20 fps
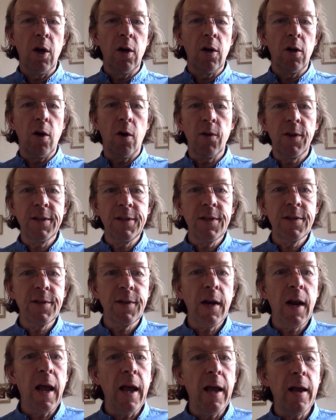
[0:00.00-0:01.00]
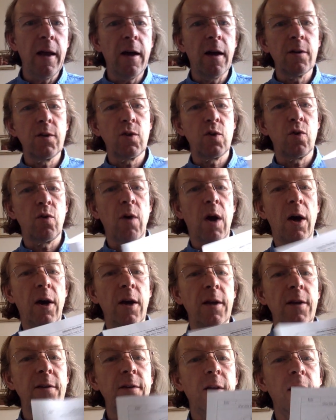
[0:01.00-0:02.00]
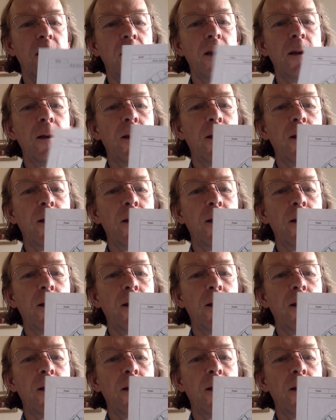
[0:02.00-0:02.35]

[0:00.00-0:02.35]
Now this is an air trine day.